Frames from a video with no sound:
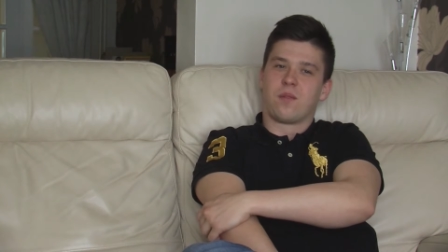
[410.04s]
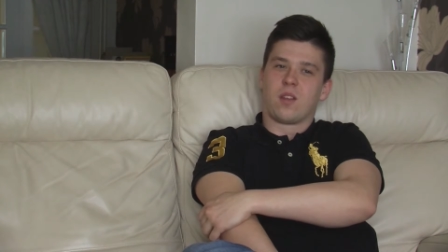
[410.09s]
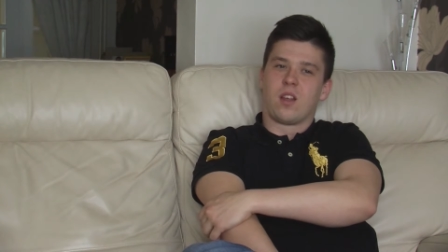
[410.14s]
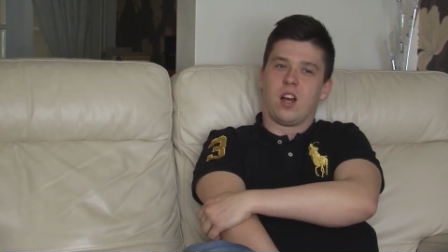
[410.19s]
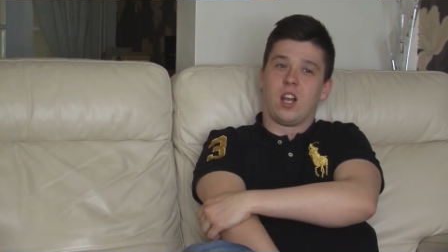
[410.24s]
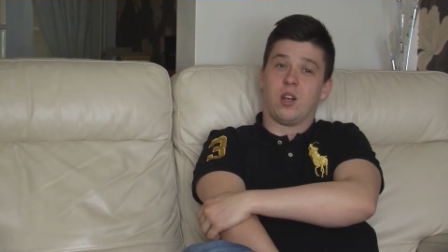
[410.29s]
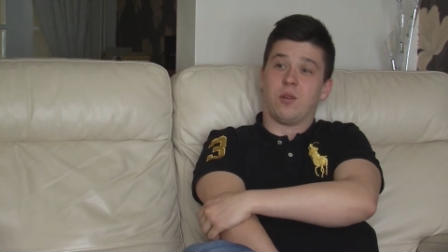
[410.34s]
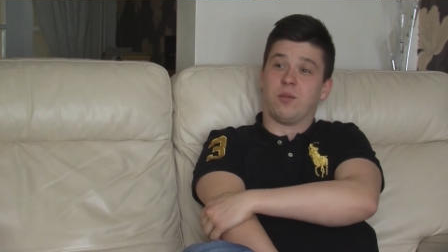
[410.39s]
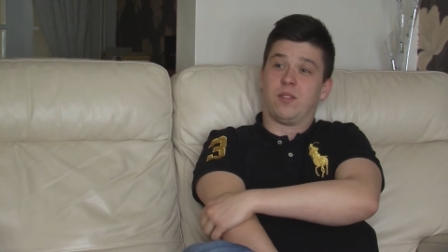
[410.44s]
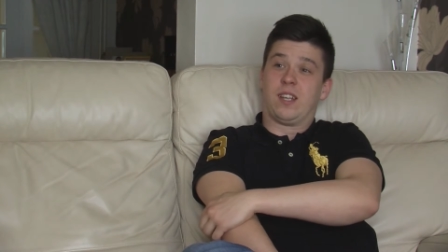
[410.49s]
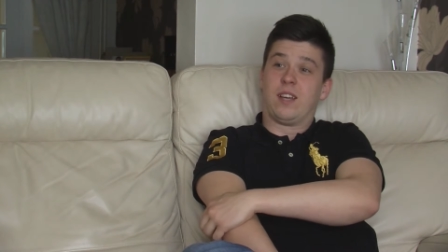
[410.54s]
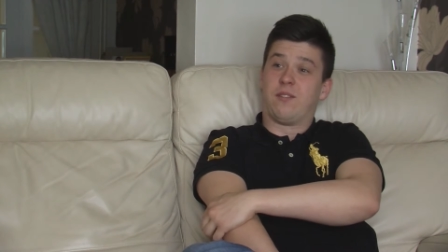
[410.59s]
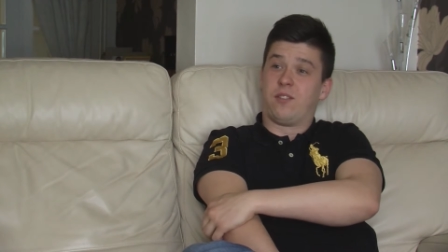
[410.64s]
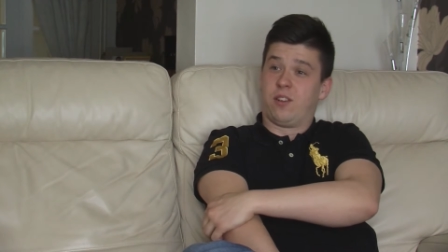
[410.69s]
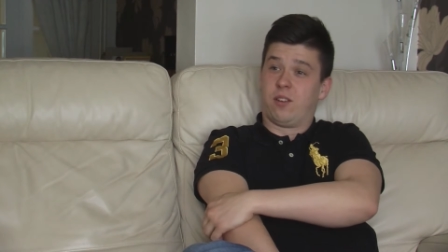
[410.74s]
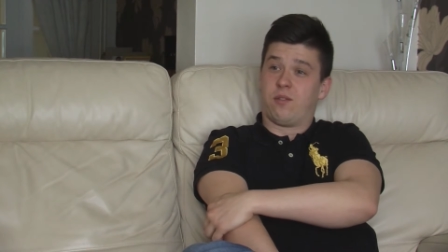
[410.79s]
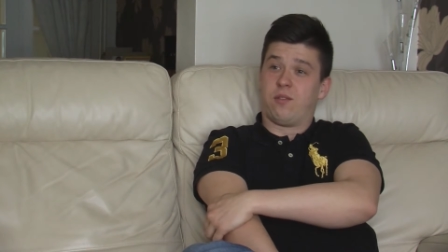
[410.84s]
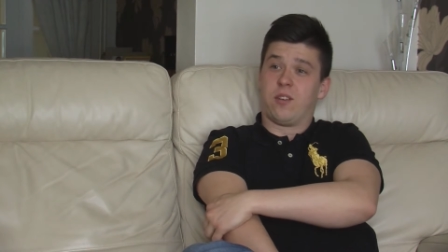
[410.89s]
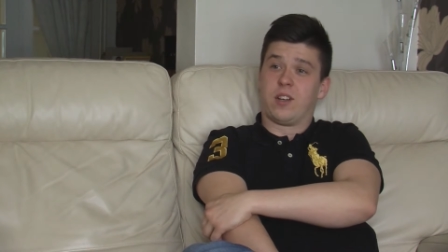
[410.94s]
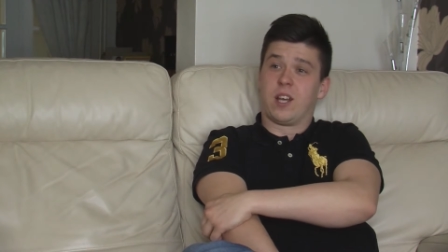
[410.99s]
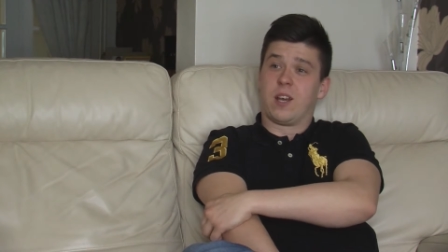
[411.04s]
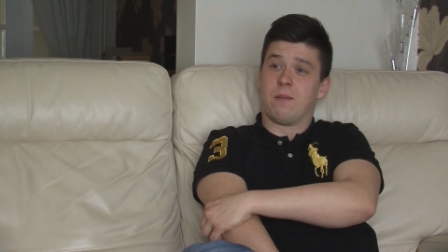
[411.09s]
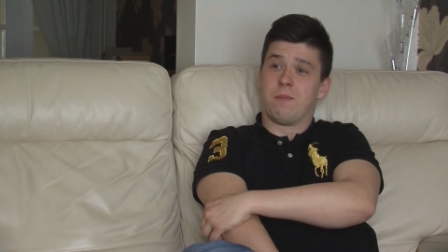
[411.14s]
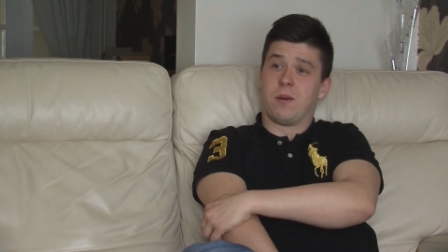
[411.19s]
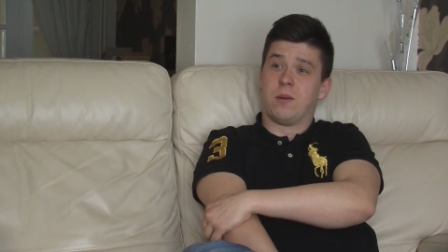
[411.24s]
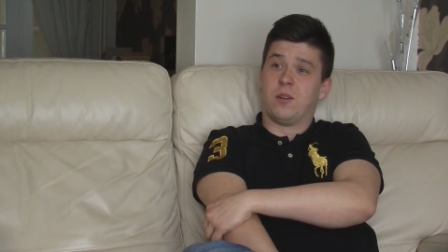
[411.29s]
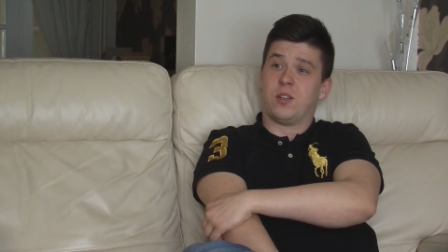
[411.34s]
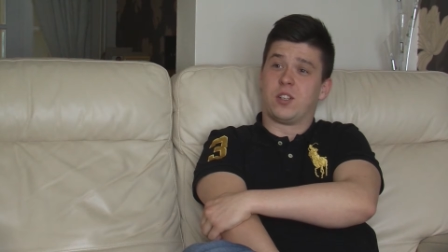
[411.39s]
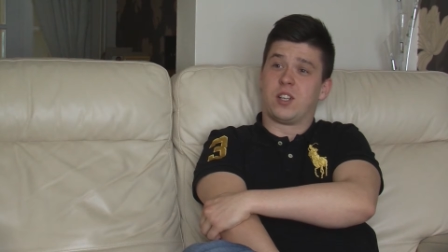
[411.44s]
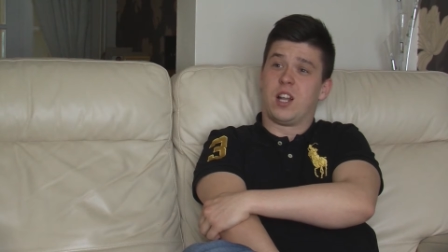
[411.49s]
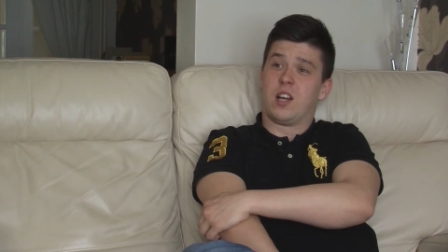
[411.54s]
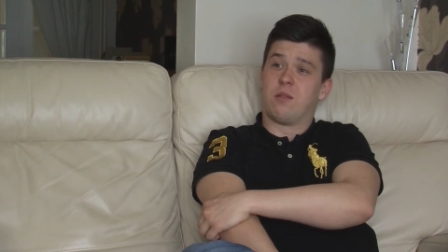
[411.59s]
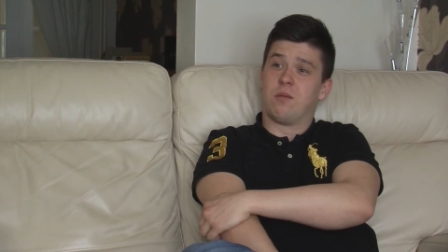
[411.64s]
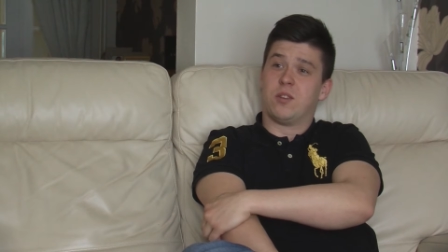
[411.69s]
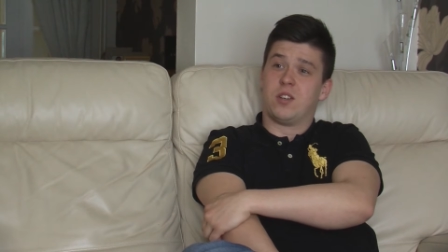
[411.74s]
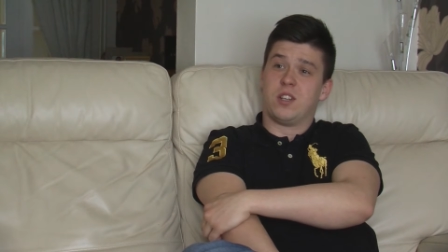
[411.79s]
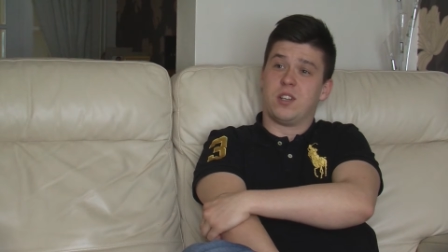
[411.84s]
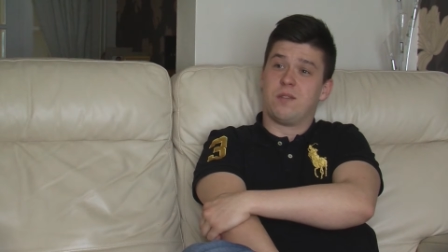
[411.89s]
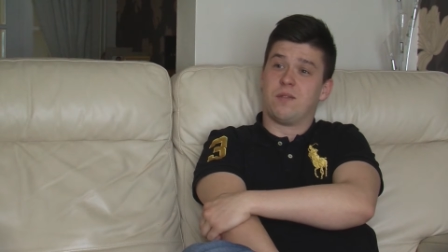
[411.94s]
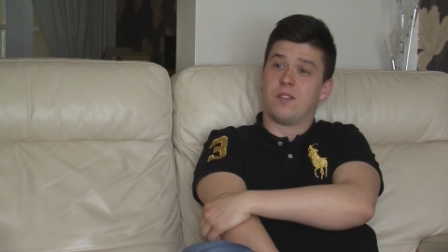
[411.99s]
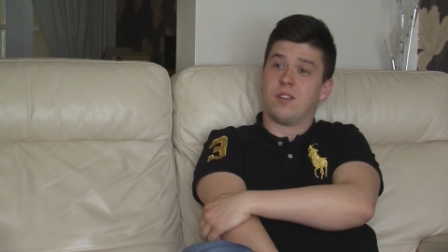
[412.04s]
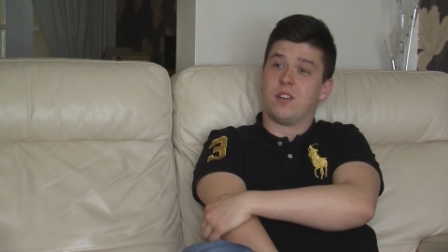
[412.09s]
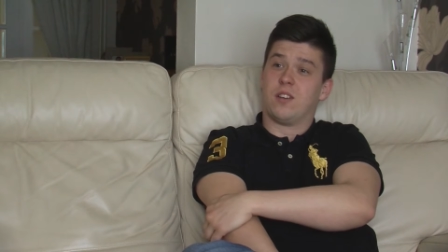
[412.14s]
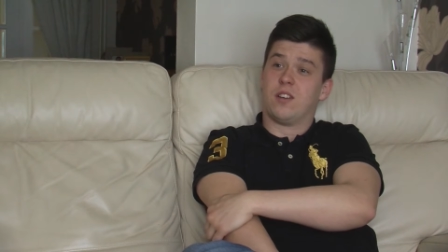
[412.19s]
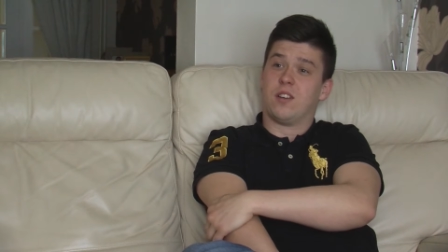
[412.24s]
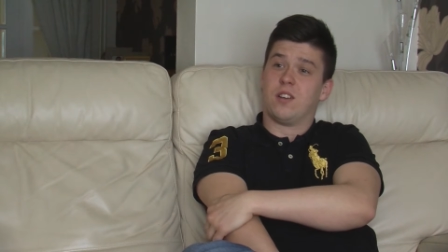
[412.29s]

And I will definitely not forget Polish language either.